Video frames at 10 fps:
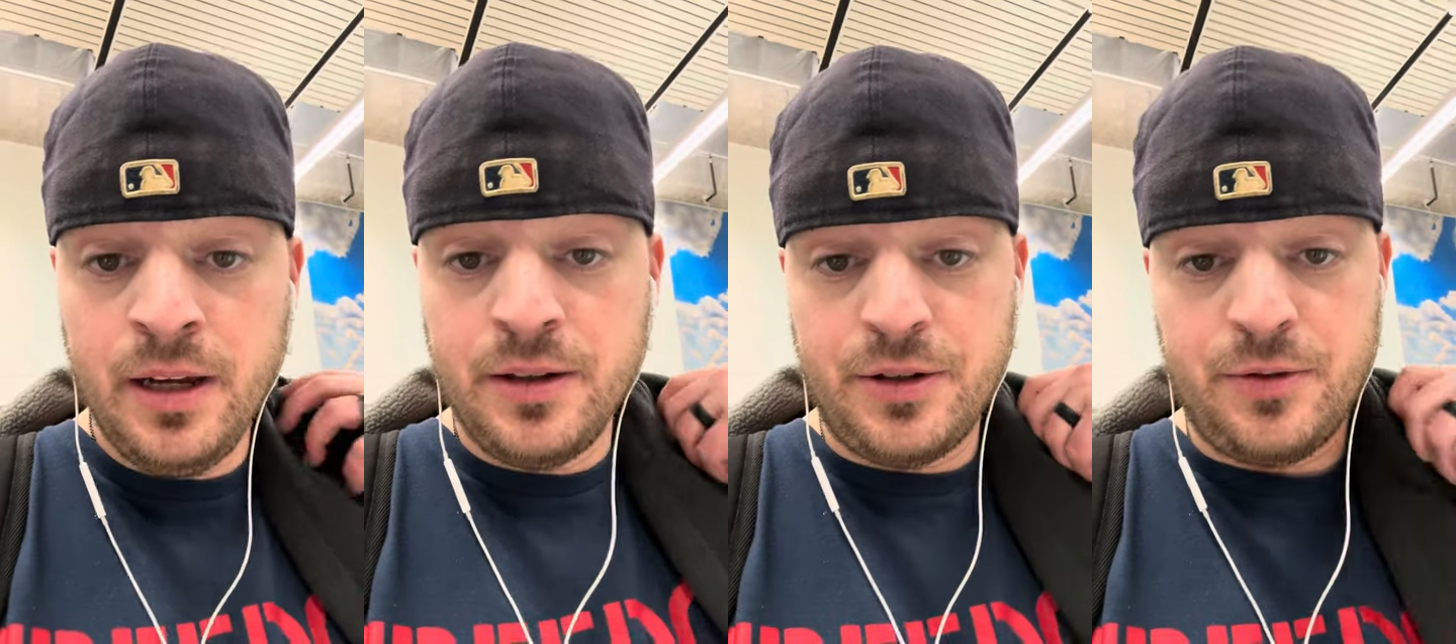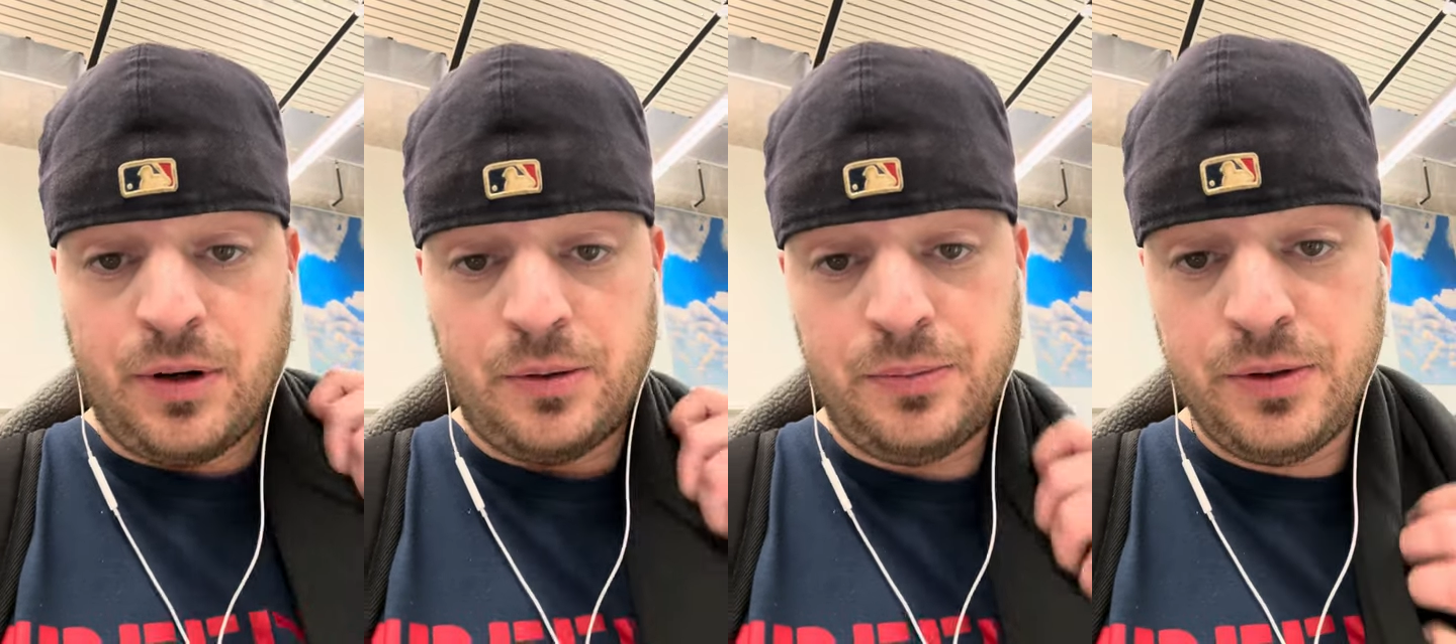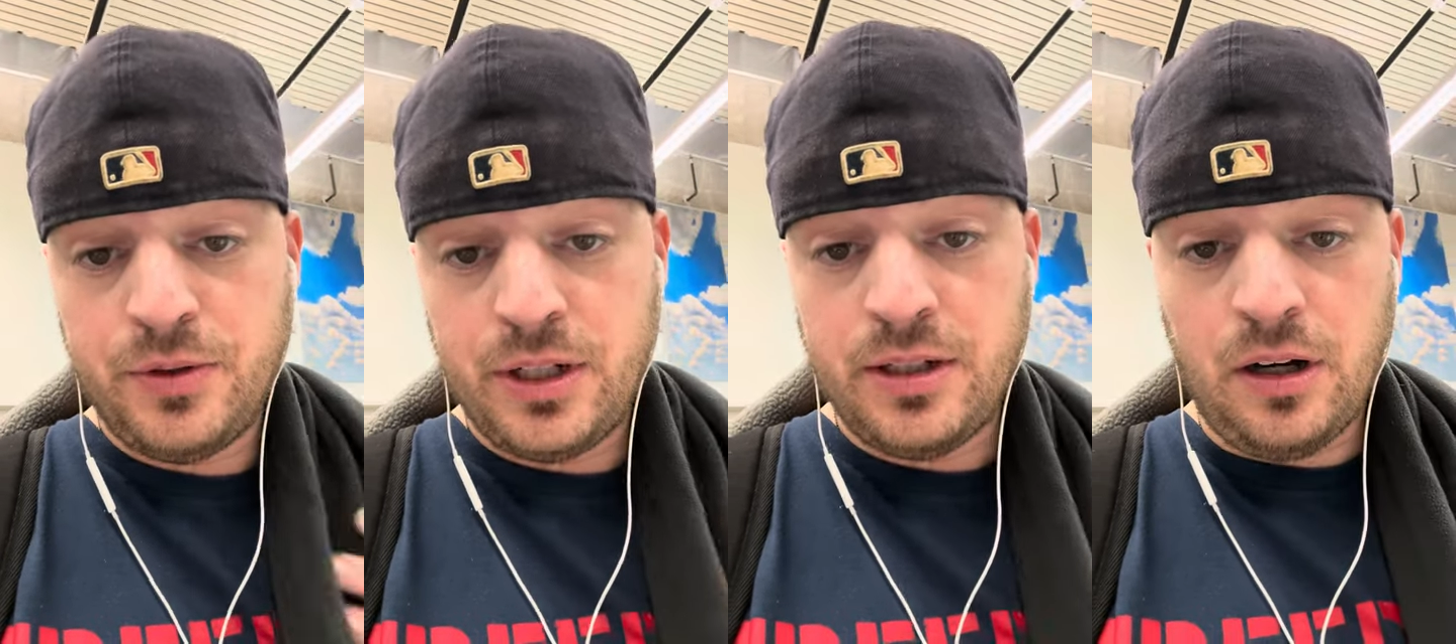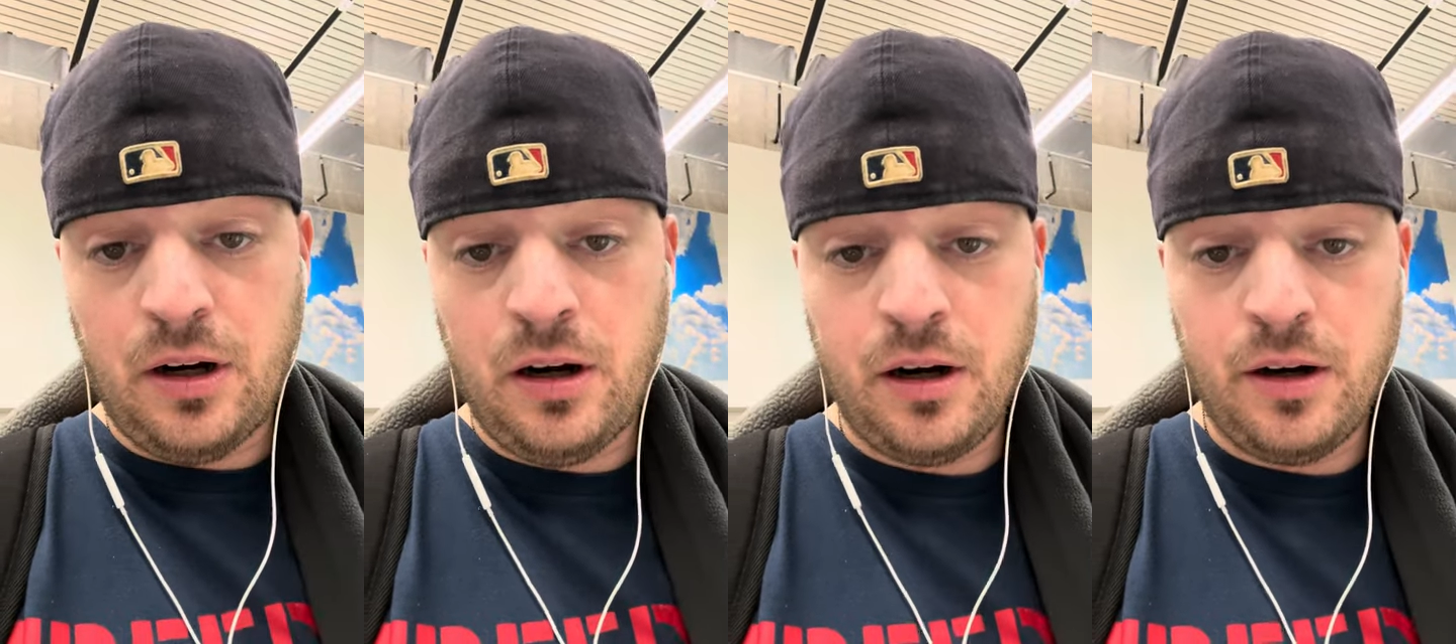the Toronto Blue Jays
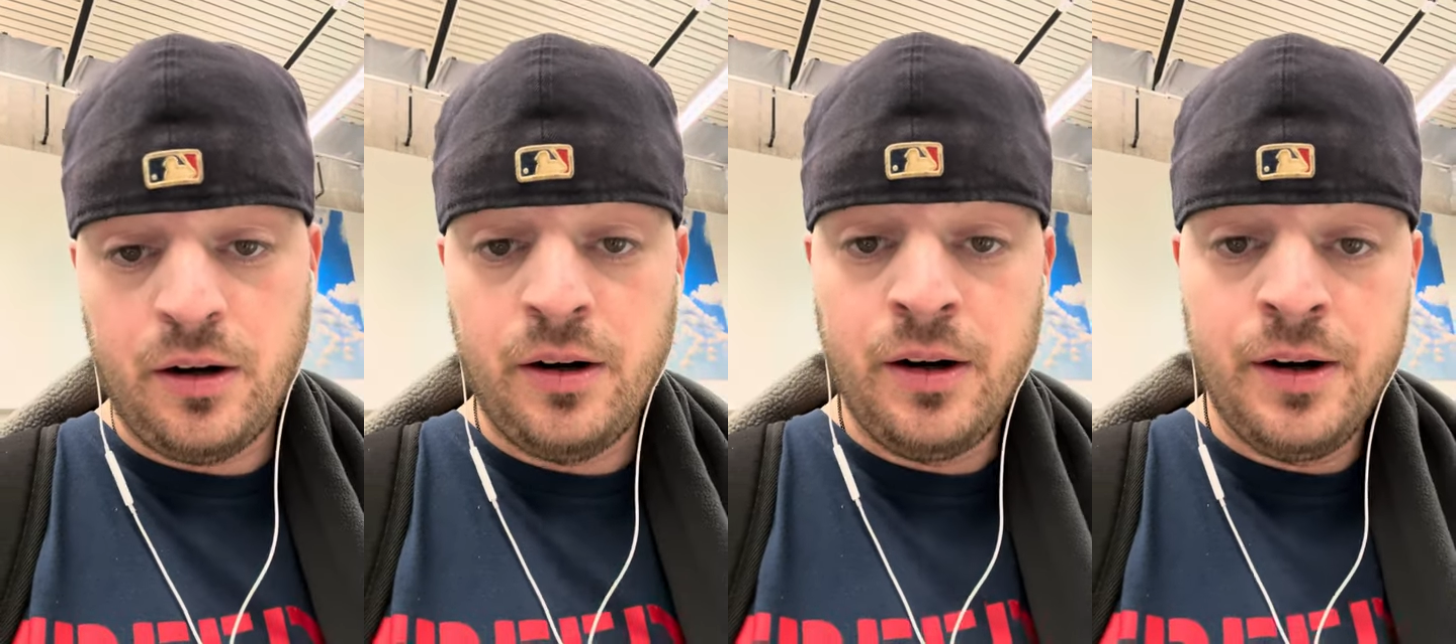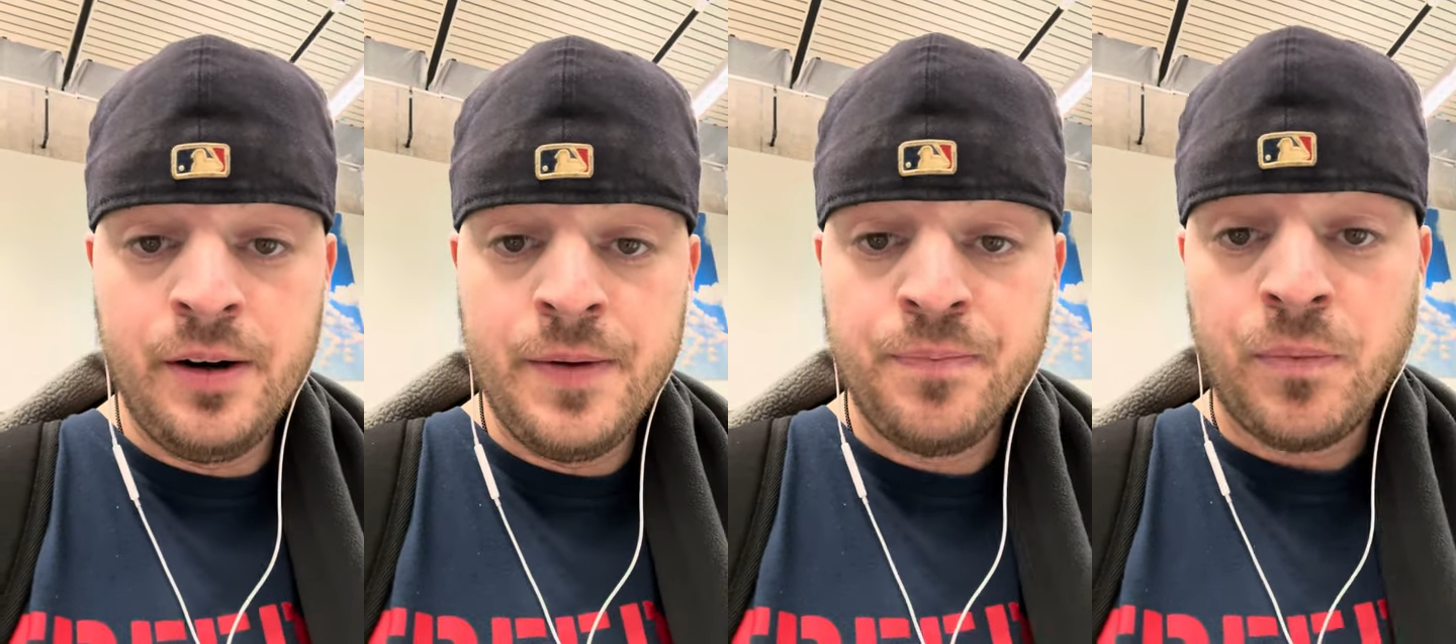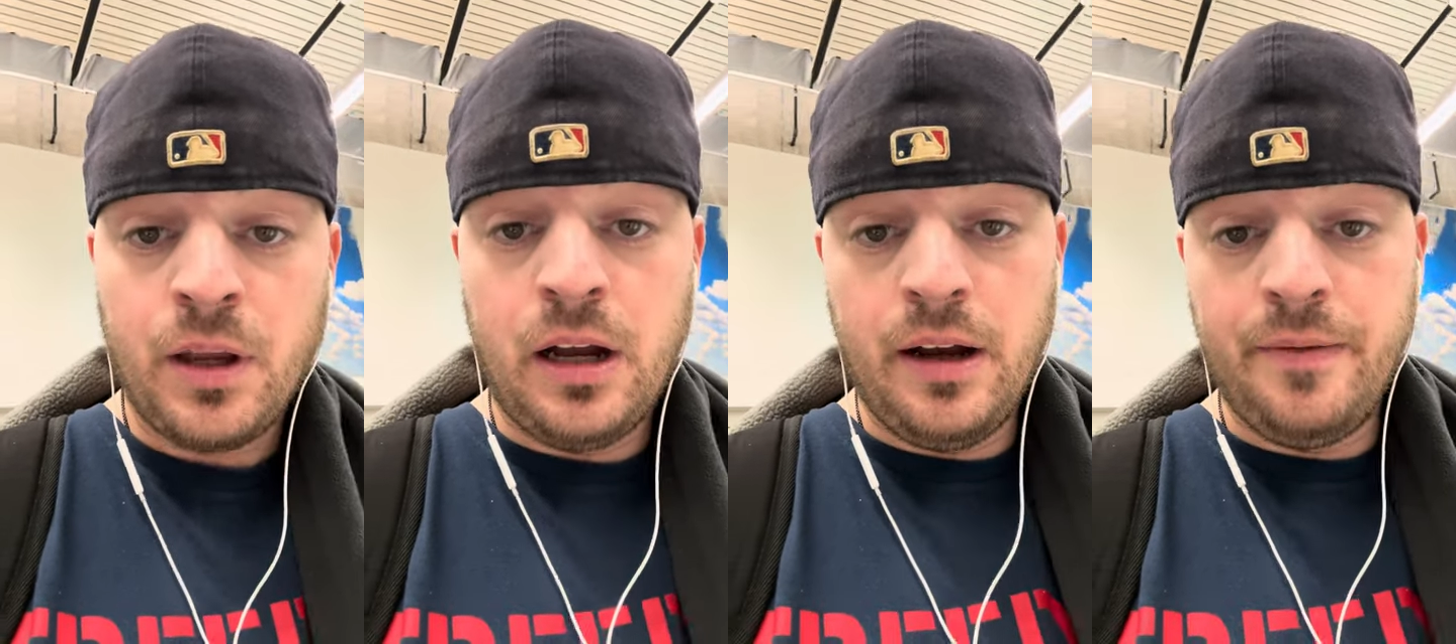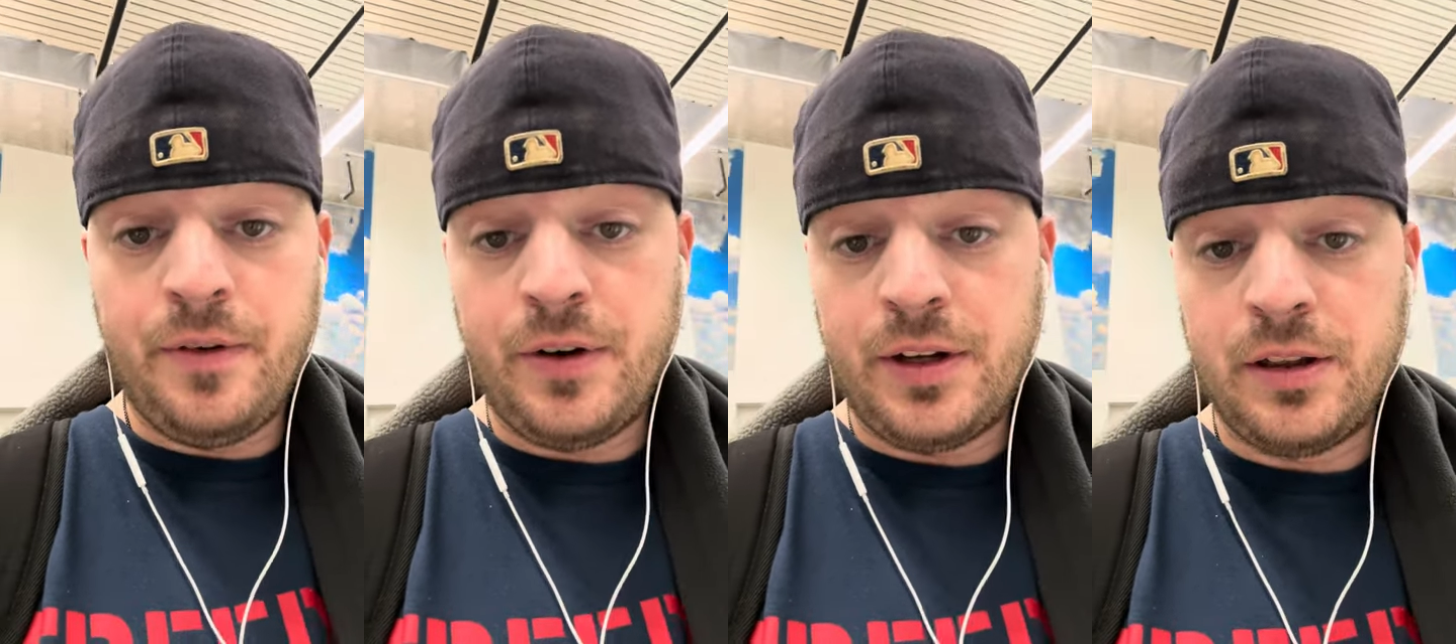are uh,
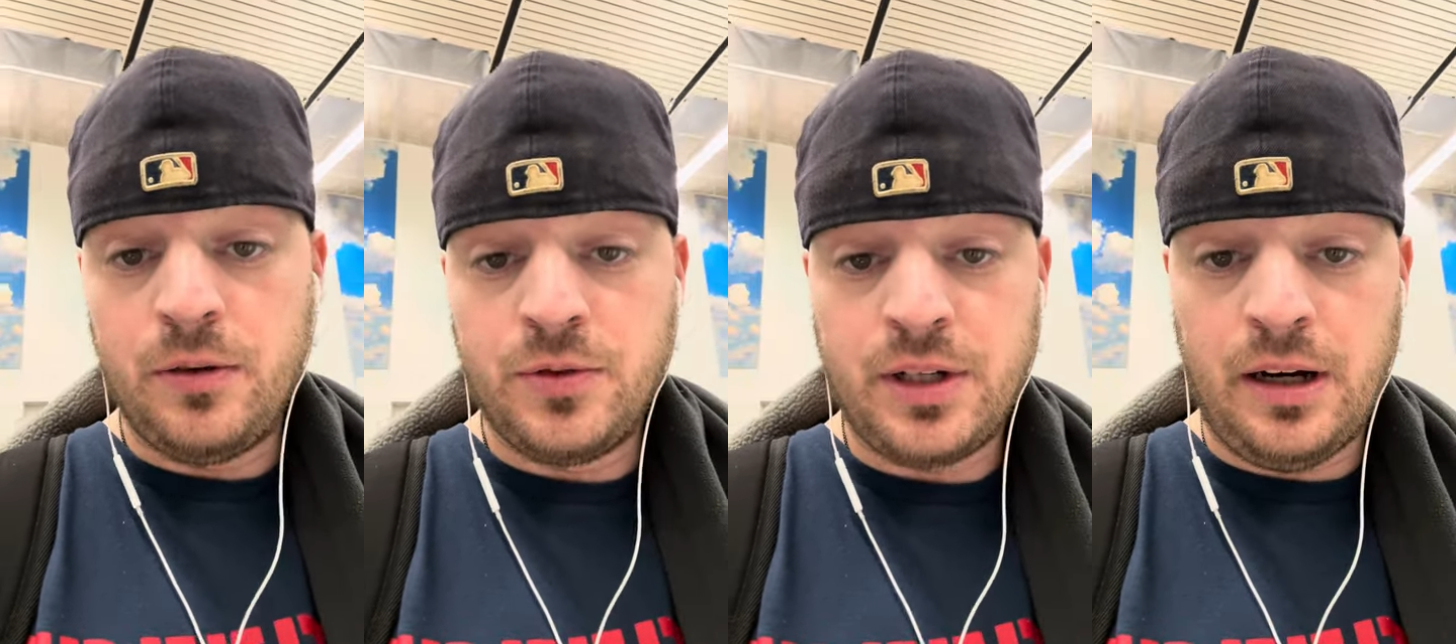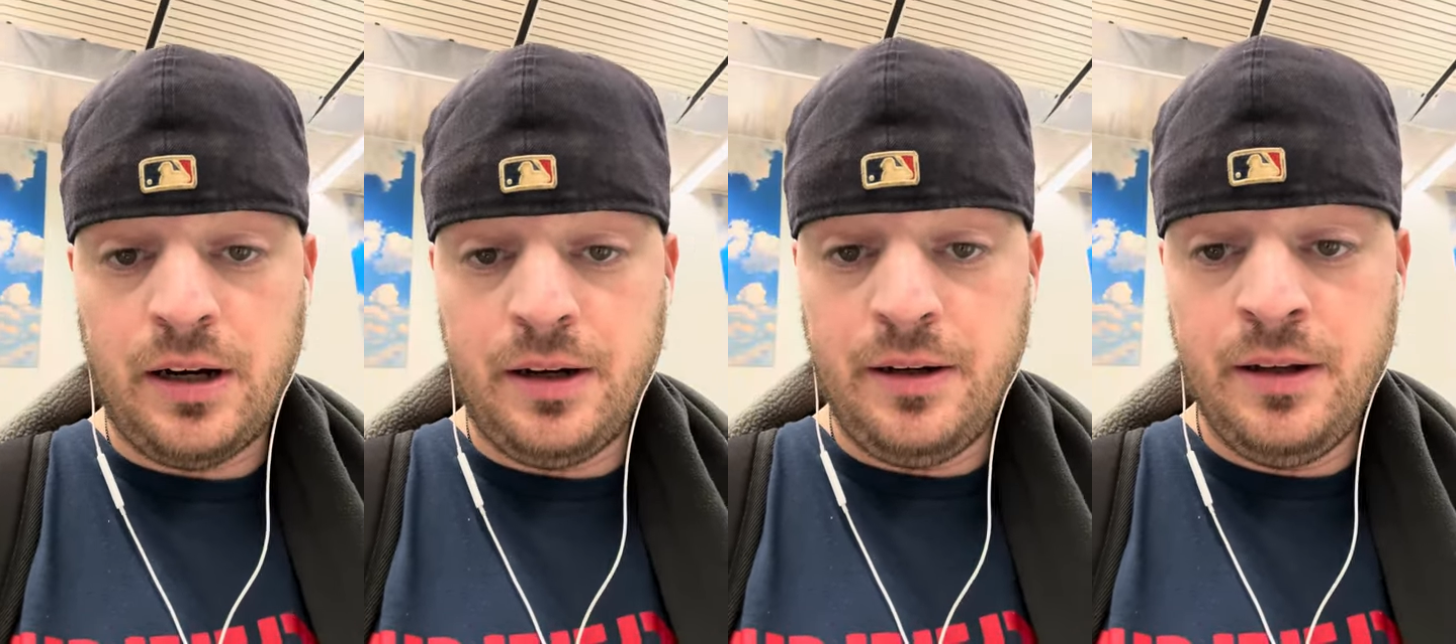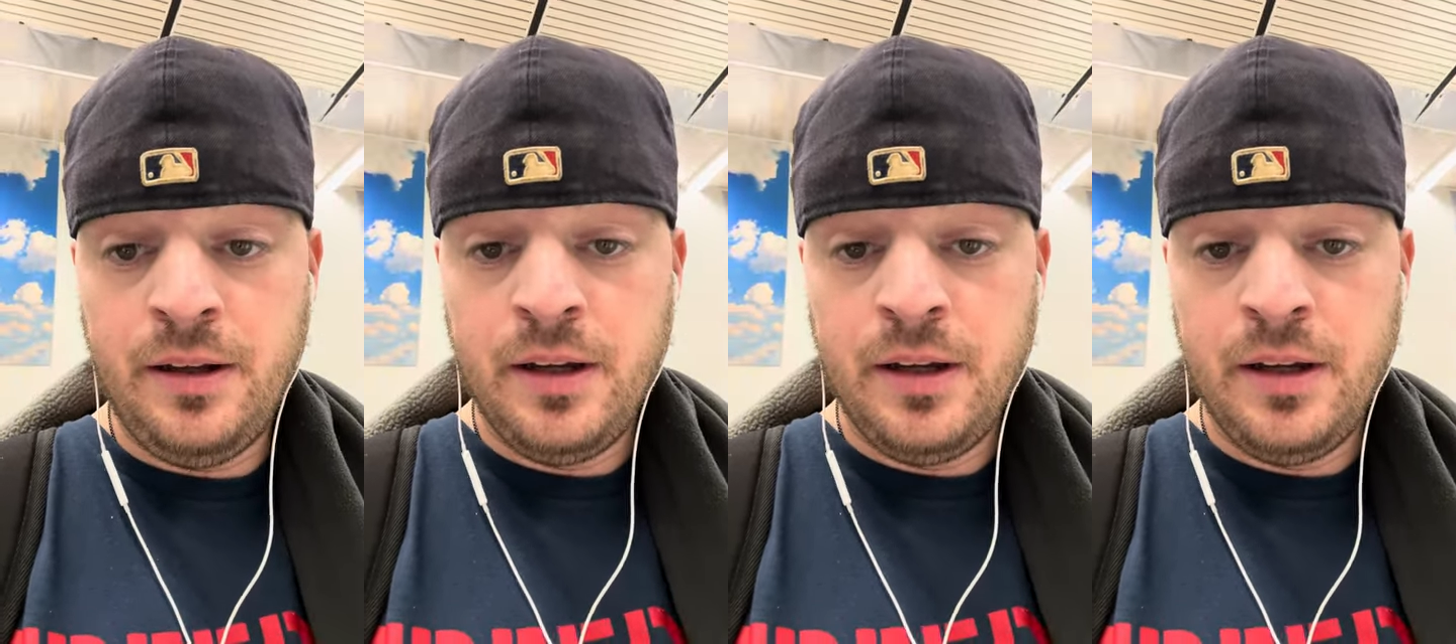very close on